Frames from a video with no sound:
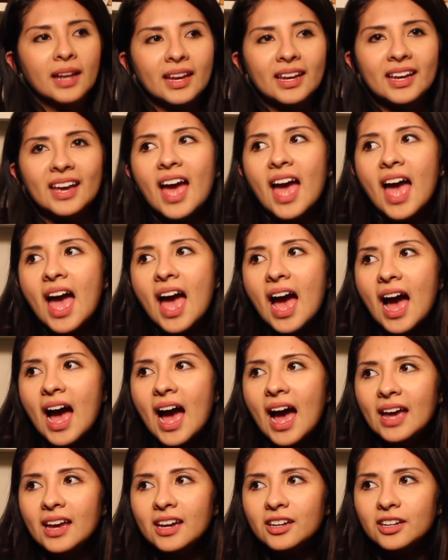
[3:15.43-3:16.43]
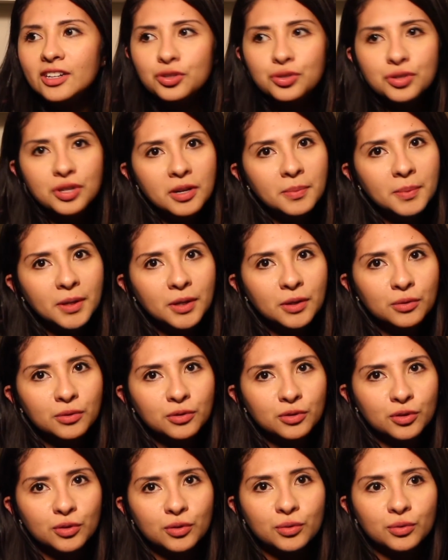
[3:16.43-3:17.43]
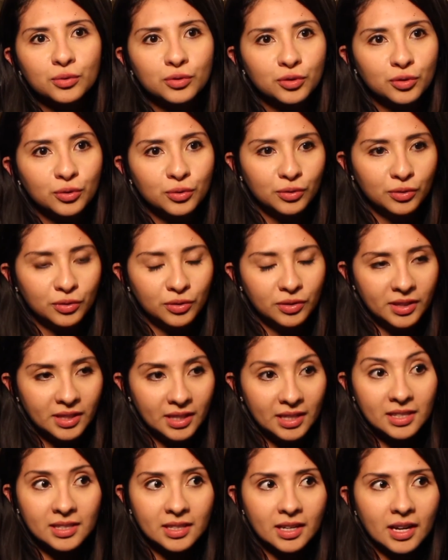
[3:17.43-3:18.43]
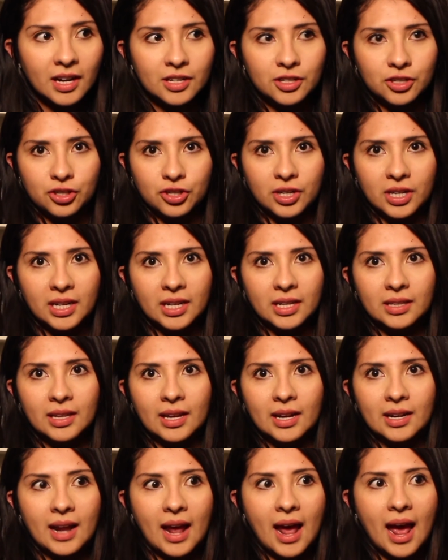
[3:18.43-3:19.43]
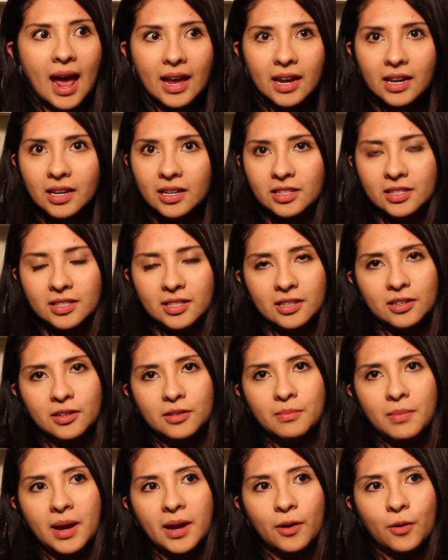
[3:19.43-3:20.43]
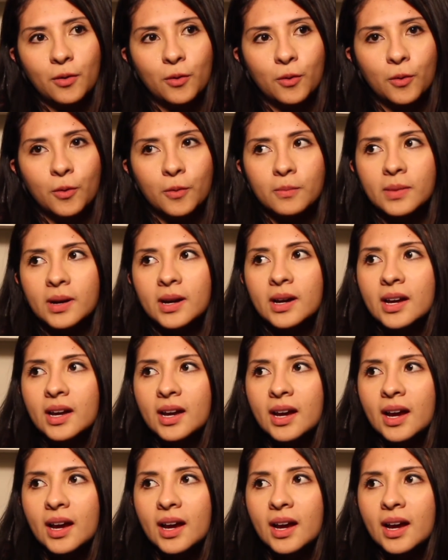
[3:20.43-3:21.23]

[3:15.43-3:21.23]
Like, I contribute to this country that I consider my home,